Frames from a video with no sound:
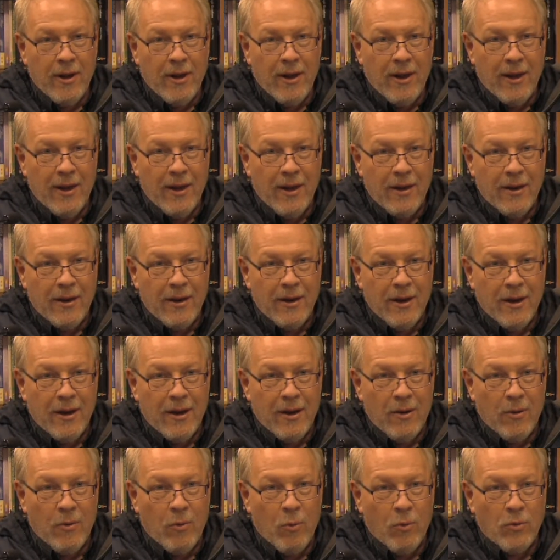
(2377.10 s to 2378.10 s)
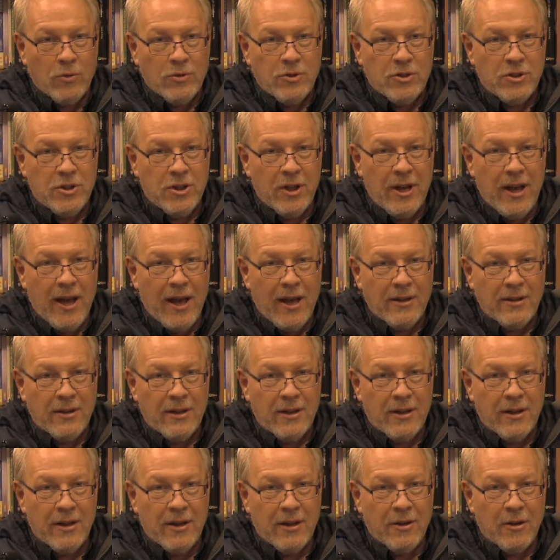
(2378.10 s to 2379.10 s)
and sit
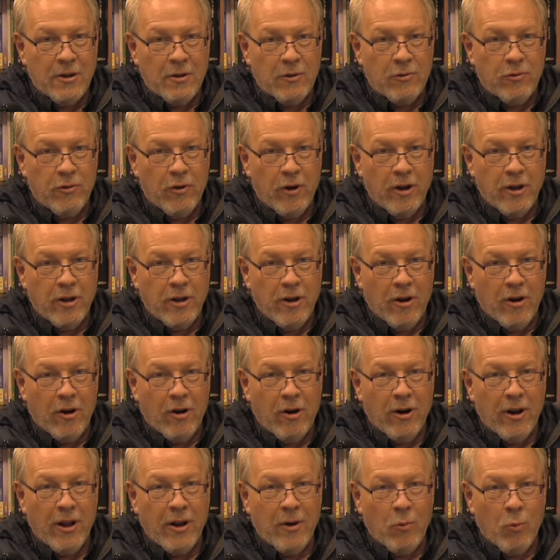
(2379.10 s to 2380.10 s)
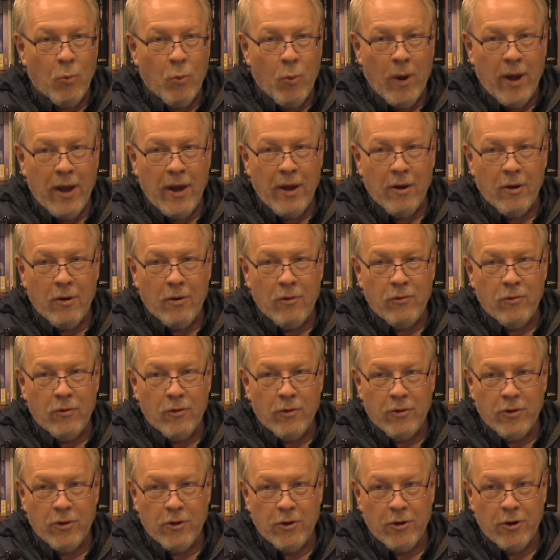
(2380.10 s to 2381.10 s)
out in your front yard and wail
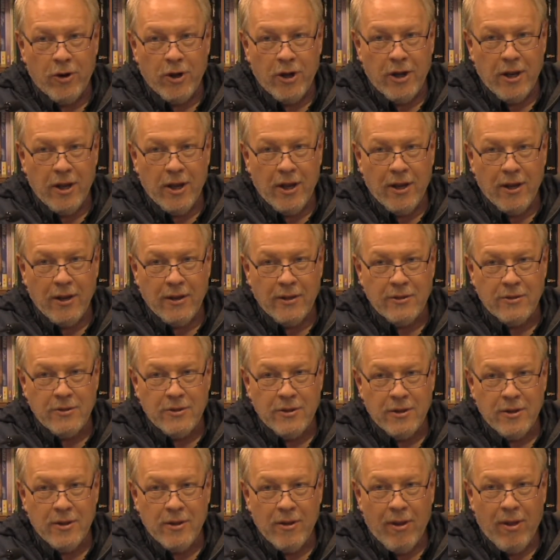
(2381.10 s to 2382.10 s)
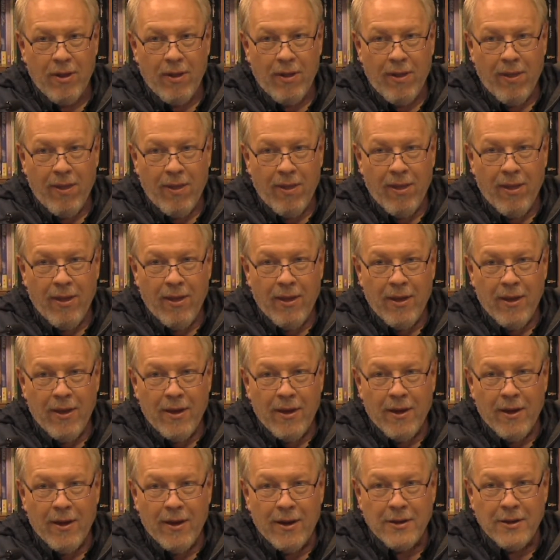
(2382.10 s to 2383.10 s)
for 30 days.
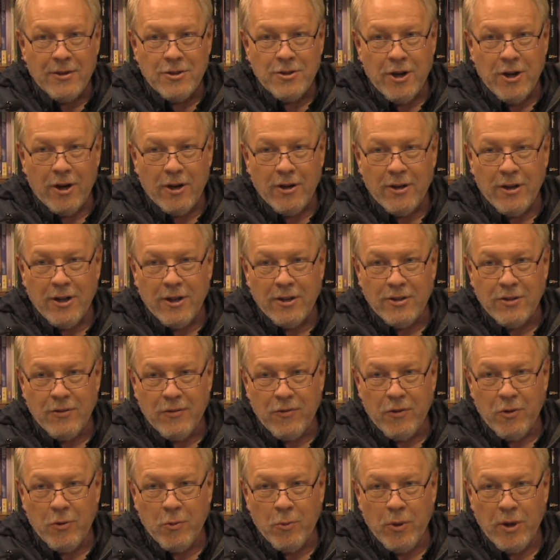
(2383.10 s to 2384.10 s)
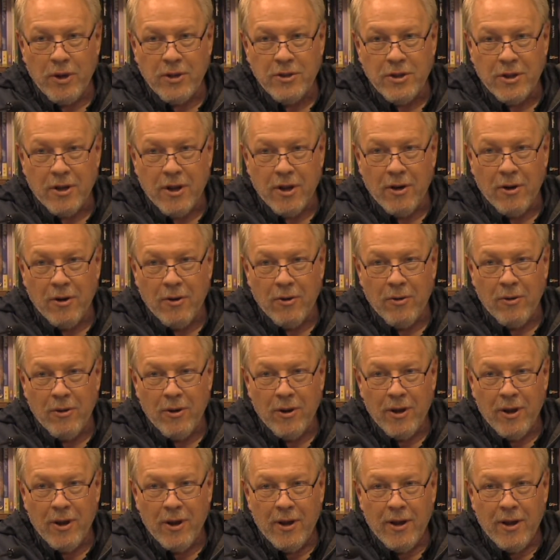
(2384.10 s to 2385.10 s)
I shared this a few weeks ago.
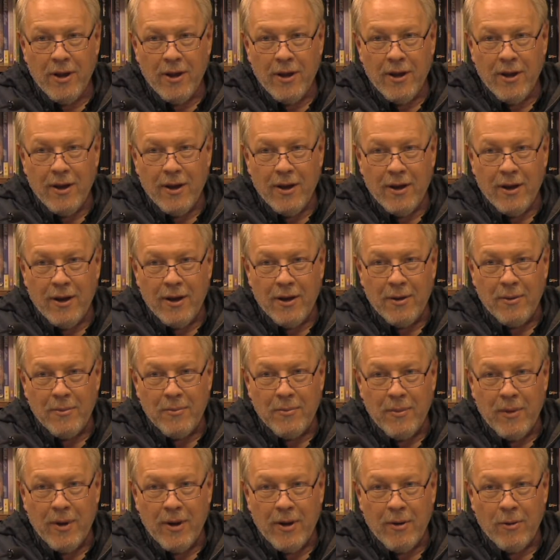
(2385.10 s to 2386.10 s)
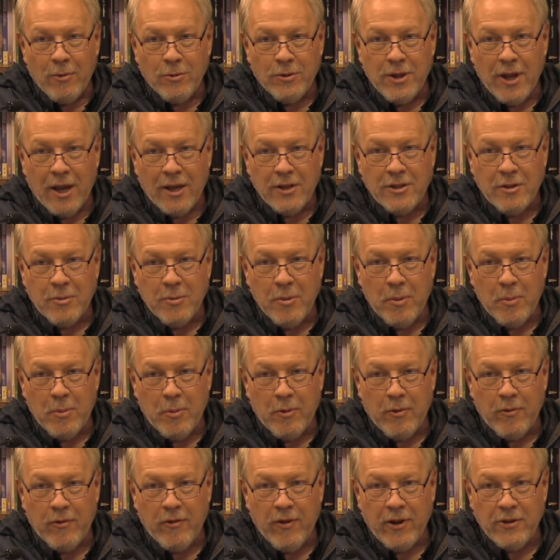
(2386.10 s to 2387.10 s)
My Old Testament
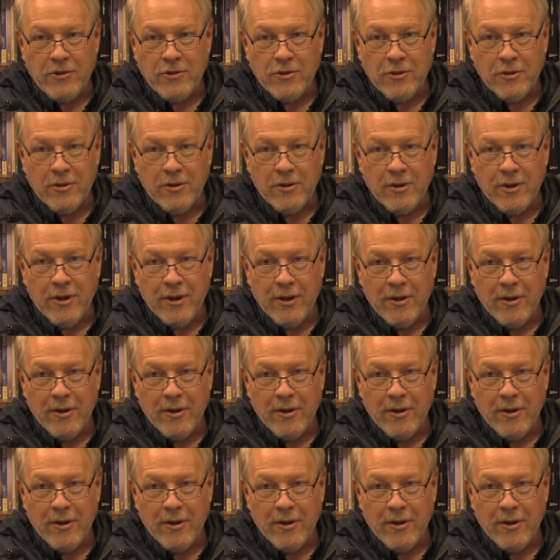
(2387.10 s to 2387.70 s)
professor